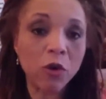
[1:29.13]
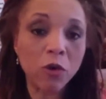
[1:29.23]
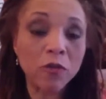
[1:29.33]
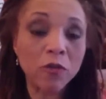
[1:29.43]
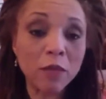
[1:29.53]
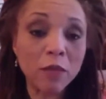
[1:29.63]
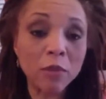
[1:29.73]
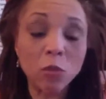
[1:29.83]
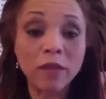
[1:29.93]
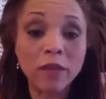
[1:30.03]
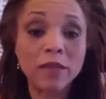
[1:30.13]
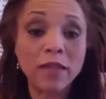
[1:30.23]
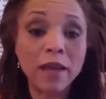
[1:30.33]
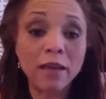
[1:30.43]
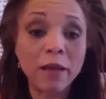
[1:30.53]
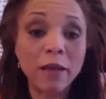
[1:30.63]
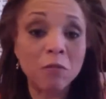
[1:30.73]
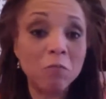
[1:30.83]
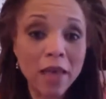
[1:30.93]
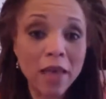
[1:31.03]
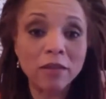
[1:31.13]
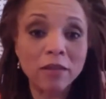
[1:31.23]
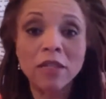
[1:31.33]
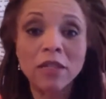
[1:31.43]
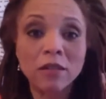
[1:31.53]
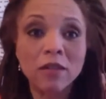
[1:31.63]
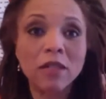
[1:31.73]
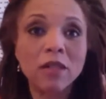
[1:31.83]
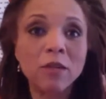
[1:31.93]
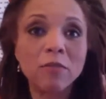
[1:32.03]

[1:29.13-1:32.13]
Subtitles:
and develop in ways that I can't um,